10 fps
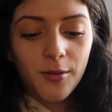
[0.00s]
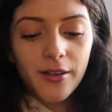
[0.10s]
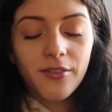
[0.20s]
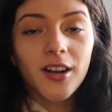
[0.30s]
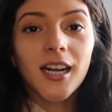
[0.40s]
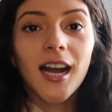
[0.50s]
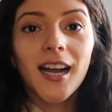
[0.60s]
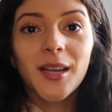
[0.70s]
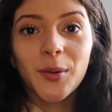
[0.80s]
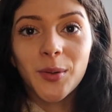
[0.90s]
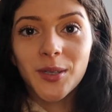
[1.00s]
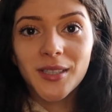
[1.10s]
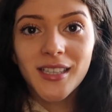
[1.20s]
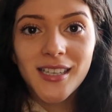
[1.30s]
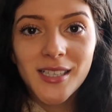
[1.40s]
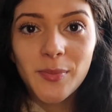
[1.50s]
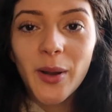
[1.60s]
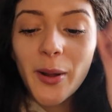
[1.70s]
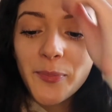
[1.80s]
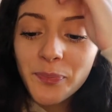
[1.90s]
Oh, I forgot I ordered these,
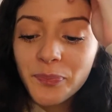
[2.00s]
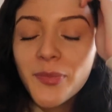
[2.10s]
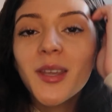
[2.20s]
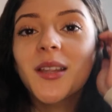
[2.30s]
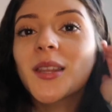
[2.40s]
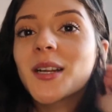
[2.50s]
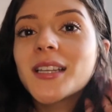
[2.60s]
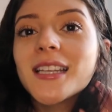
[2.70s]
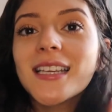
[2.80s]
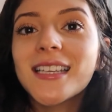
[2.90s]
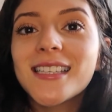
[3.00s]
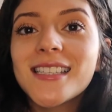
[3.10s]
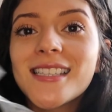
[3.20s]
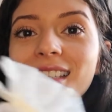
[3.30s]
but they're these